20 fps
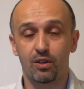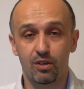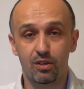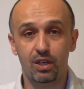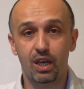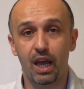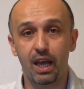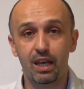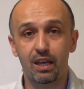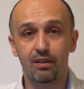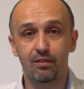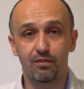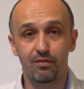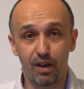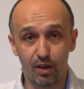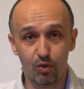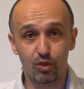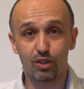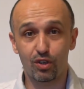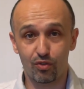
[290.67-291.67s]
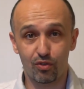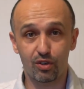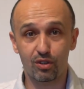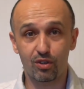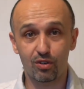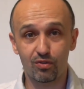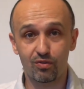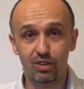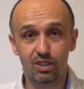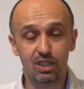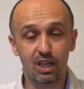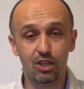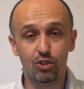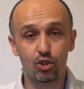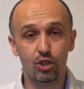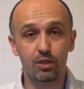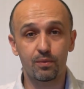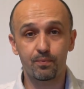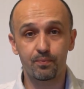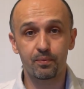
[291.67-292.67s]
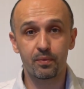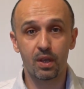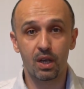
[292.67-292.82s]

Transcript: Okay, very different conversation.